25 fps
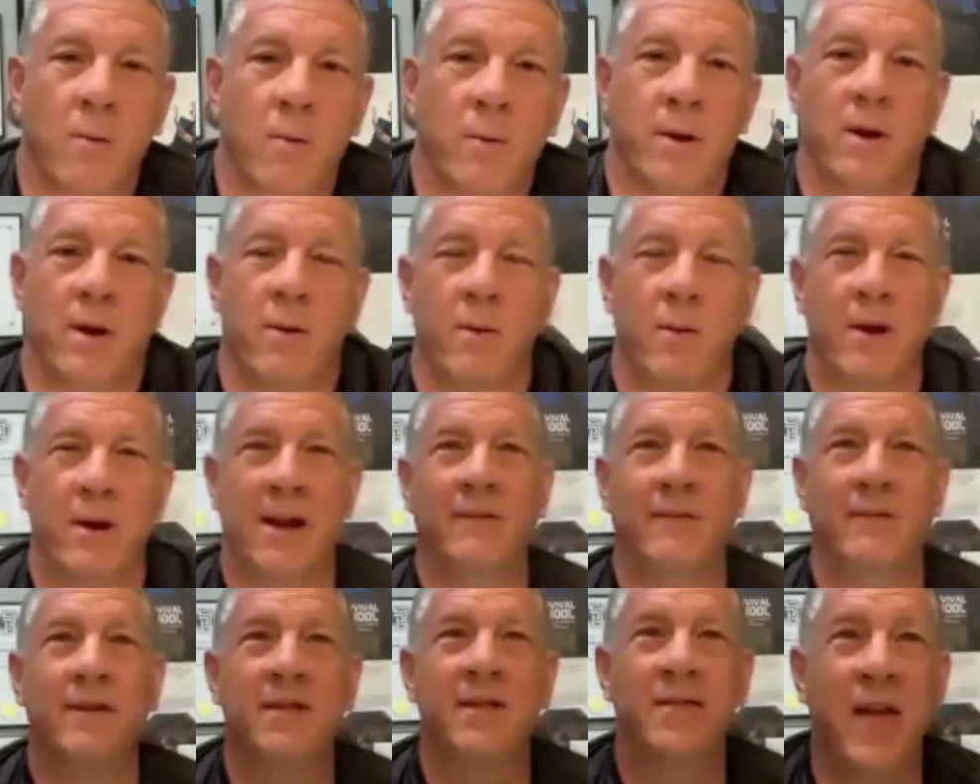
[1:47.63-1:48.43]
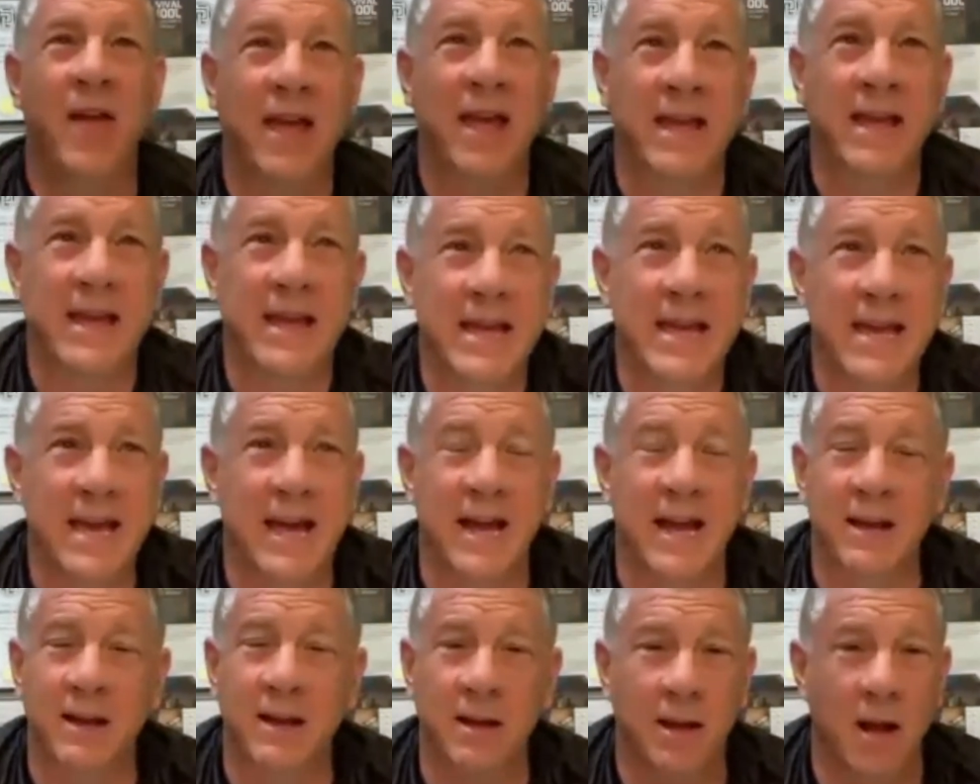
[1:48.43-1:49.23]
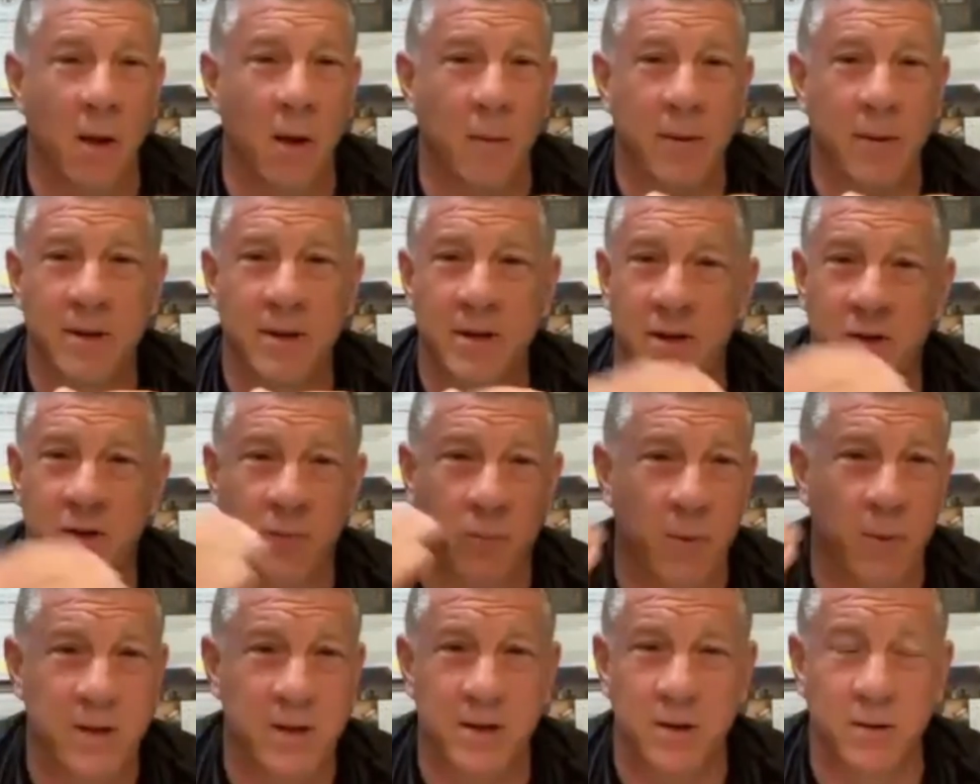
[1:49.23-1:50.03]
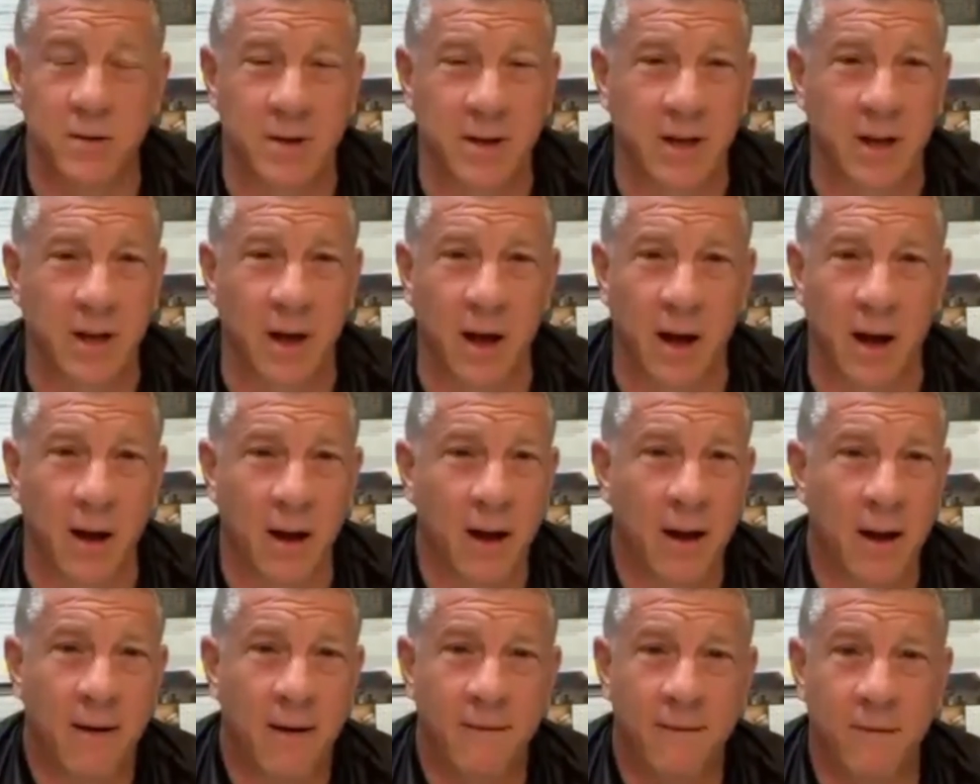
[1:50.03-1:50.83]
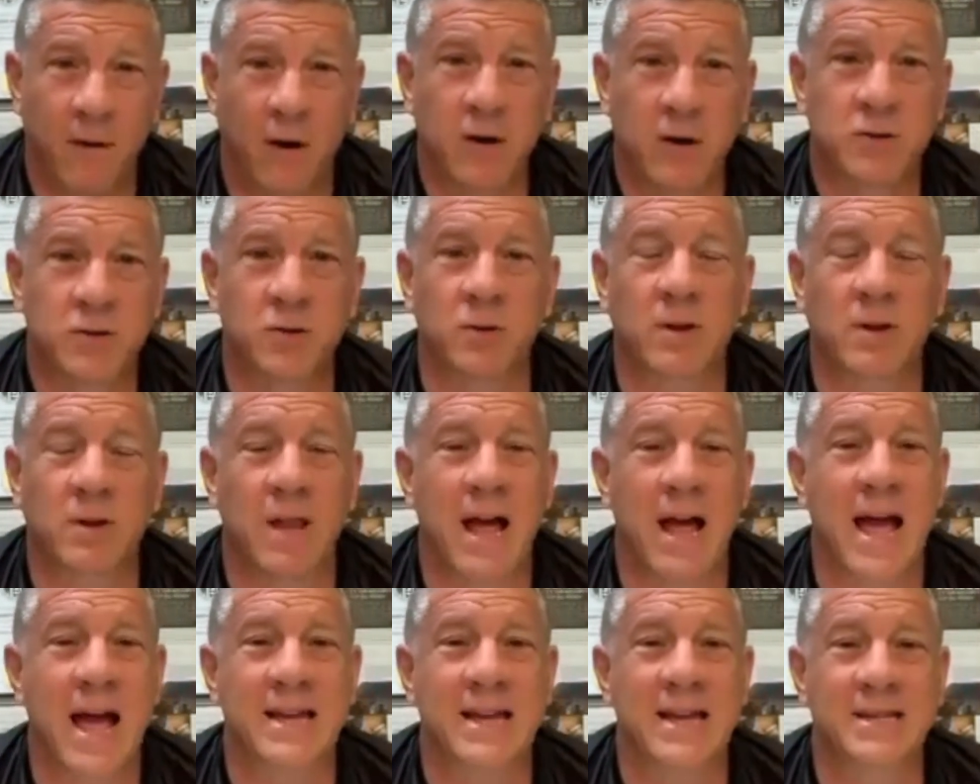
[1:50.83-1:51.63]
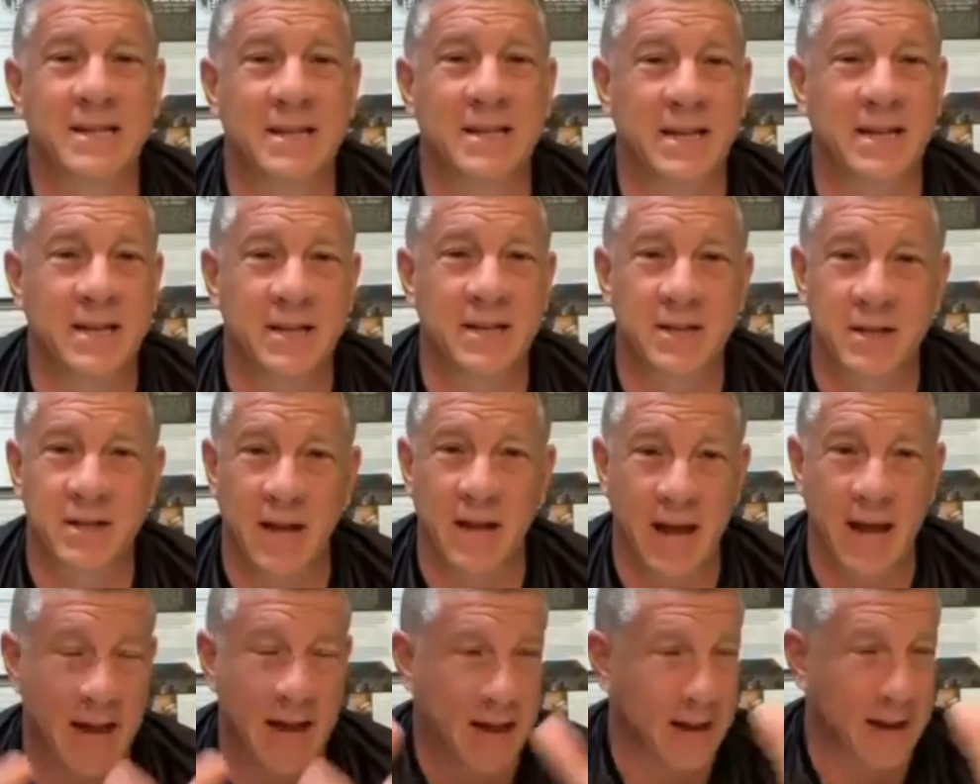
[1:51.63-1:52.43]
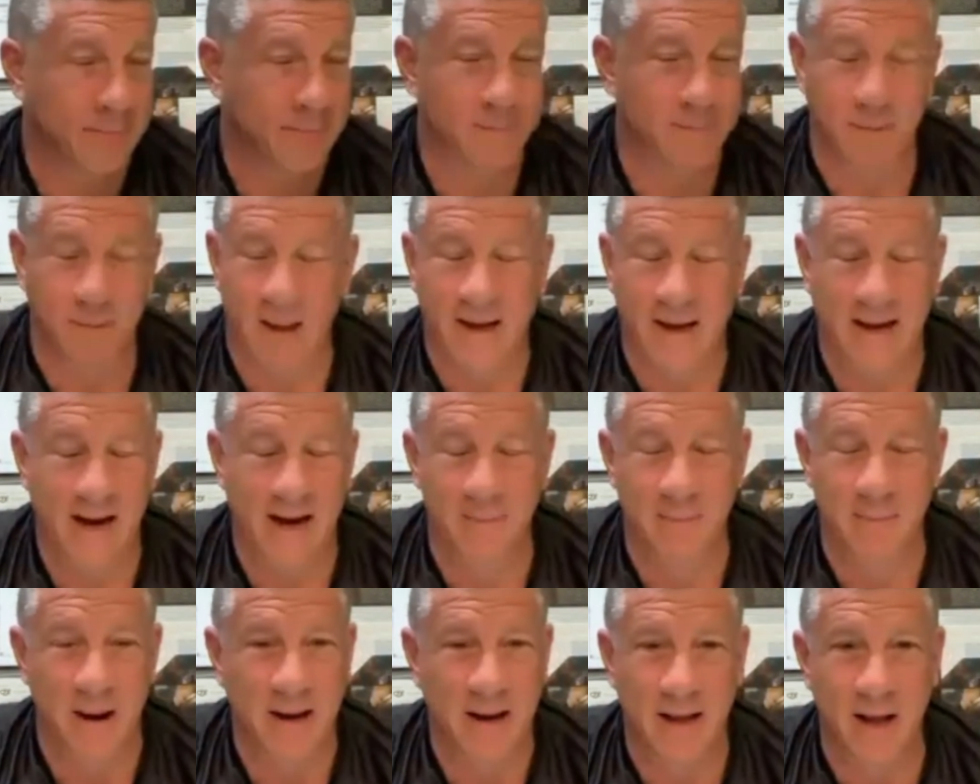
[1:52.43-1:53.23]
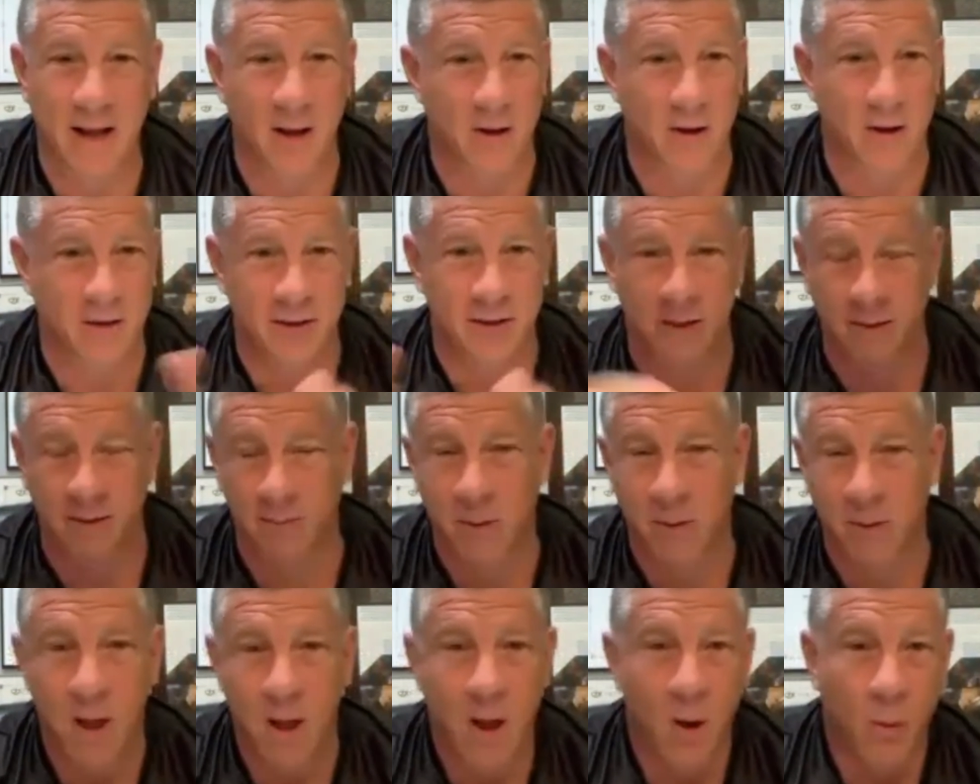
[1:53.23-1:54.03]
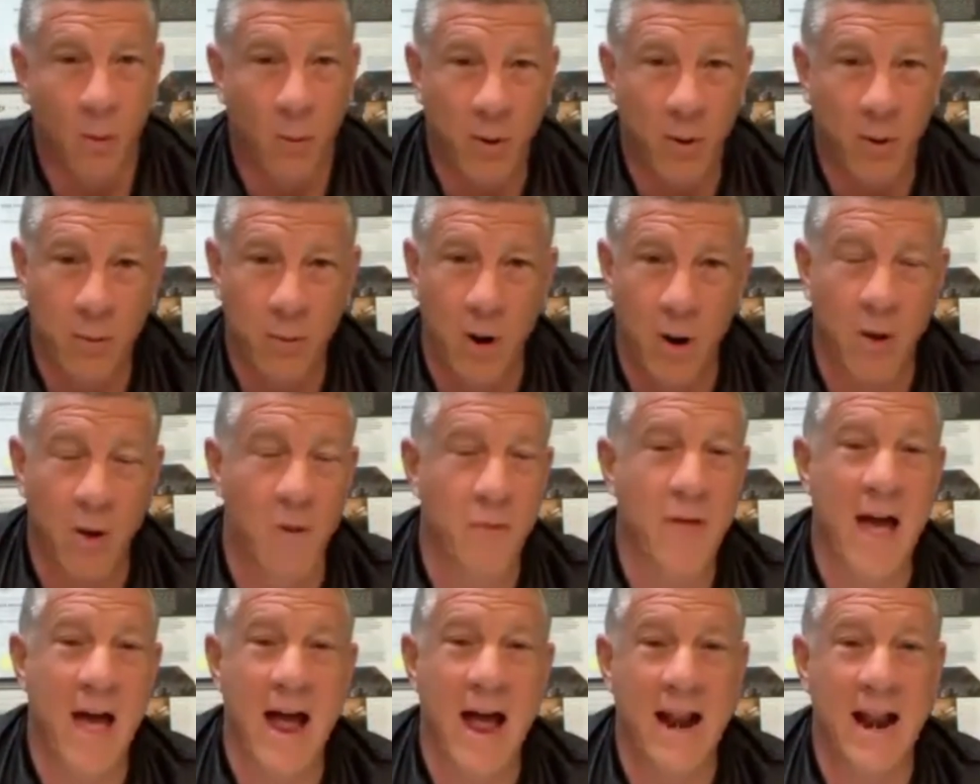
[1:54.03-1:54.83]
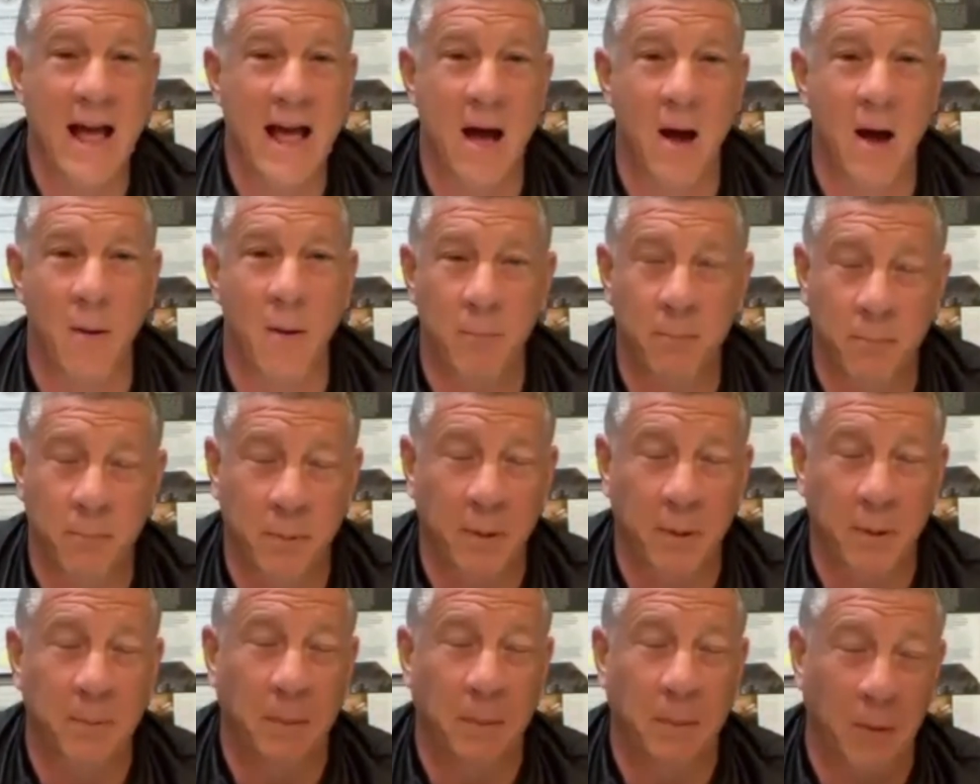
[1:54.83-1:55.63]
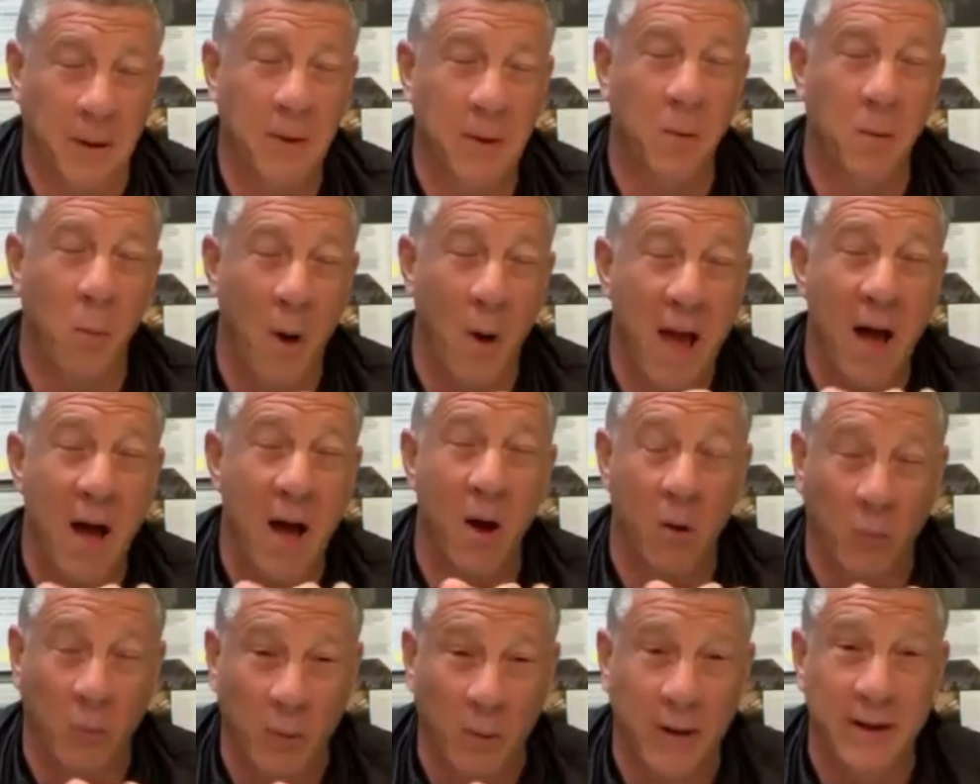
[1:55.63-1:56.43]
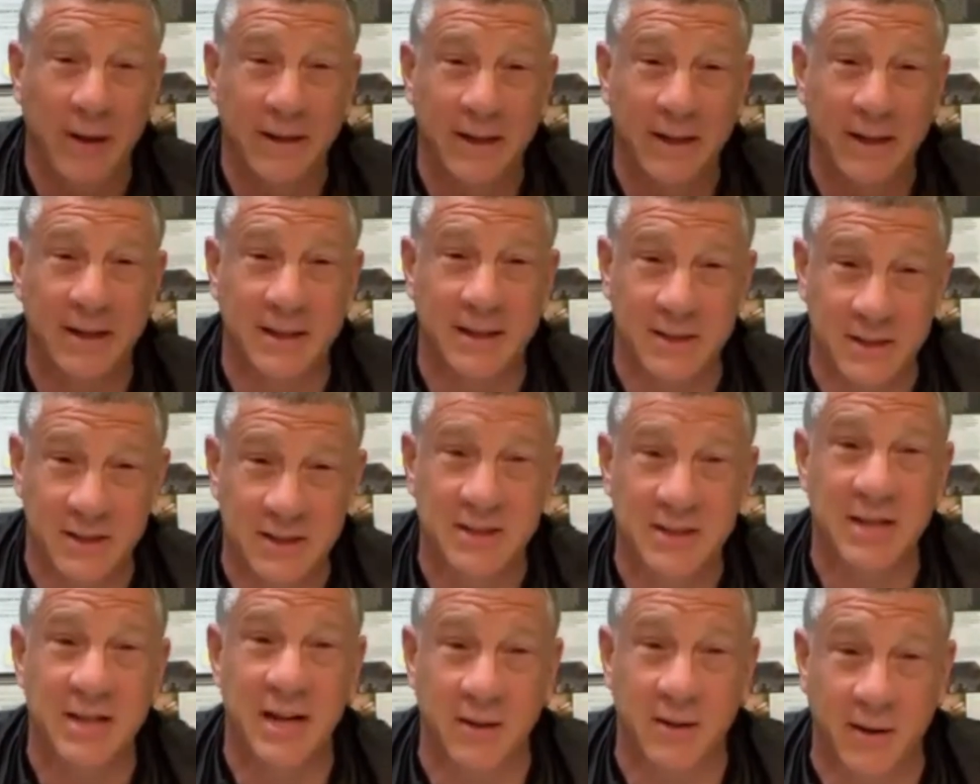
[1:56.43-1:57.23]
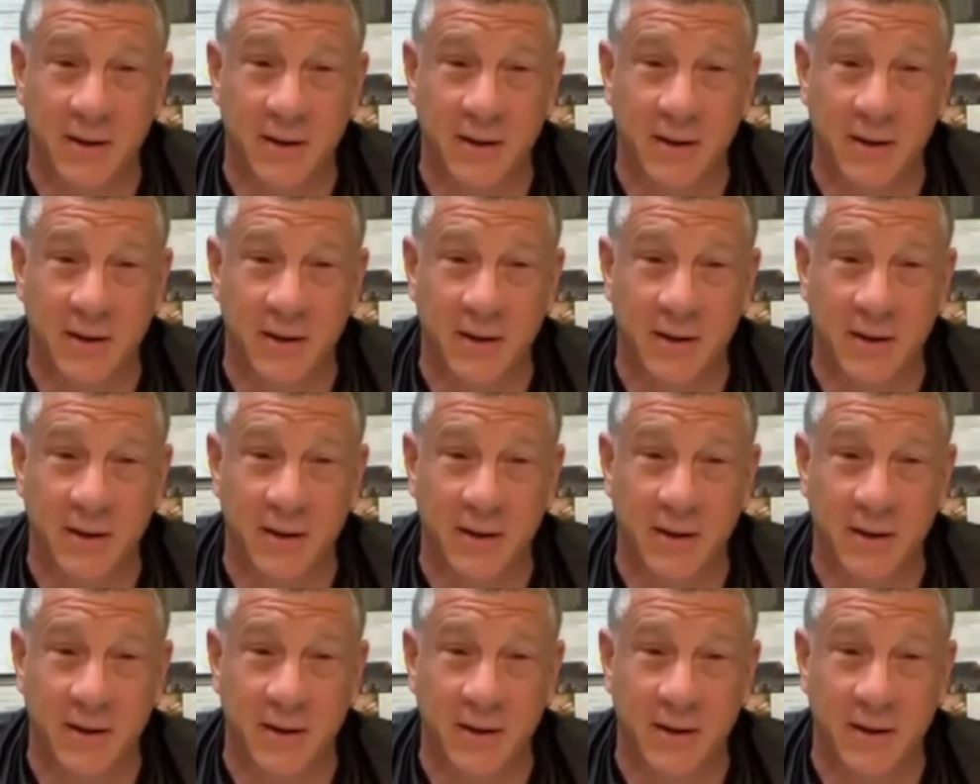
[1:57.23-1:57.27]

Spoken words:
when everything hit, we just went to the virtual classes and like everybody else, and we rolled that out pretty well, really considering.